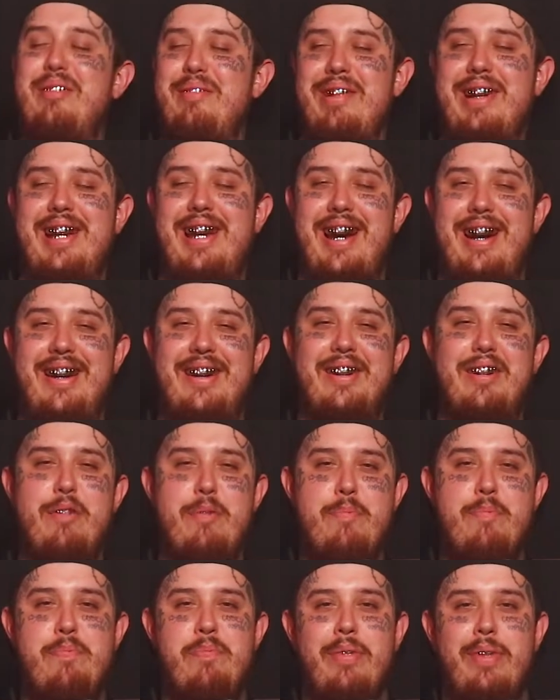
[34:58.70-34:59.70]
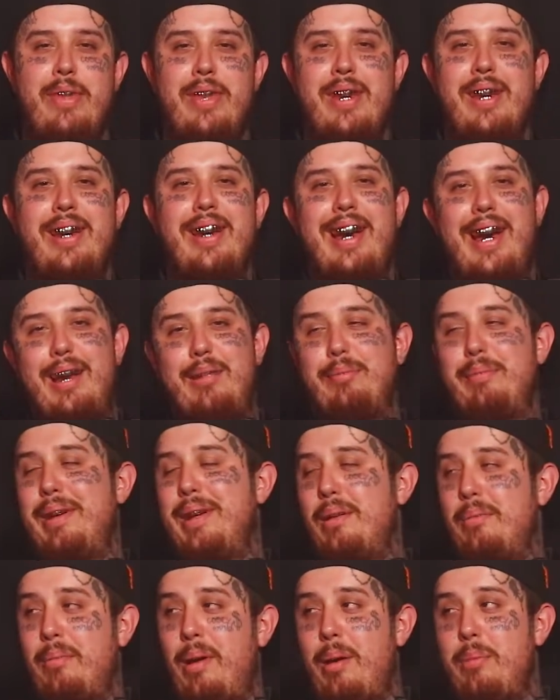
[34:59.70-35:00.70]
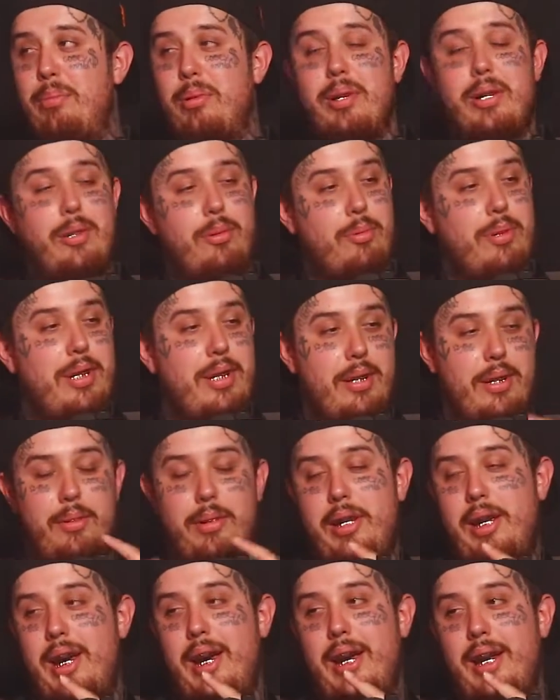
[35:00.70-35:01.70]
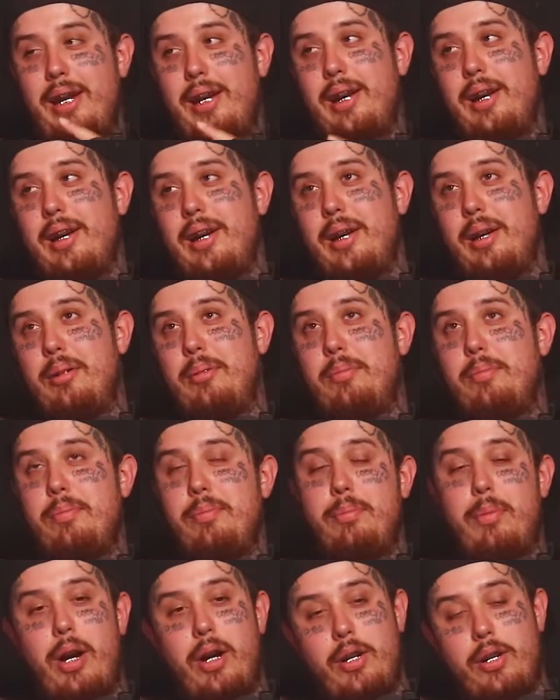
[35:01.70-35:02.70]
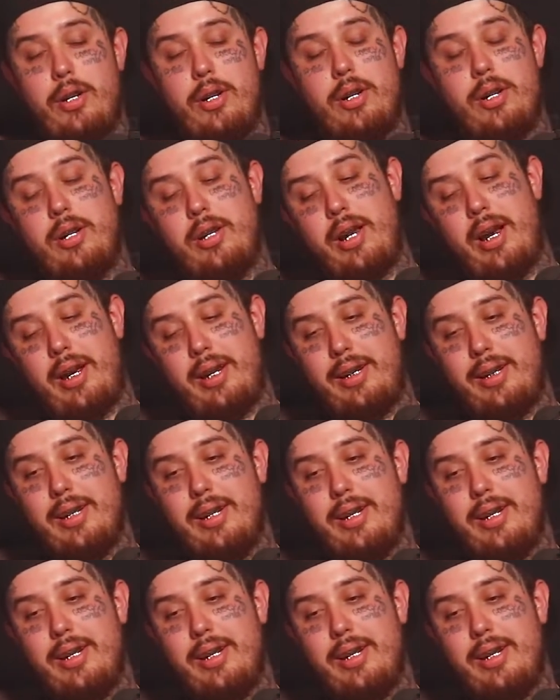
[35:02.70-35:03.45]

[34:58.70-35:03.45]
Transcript: everybody out. Oh hell no. And me and my boys, we we had uh my girl, like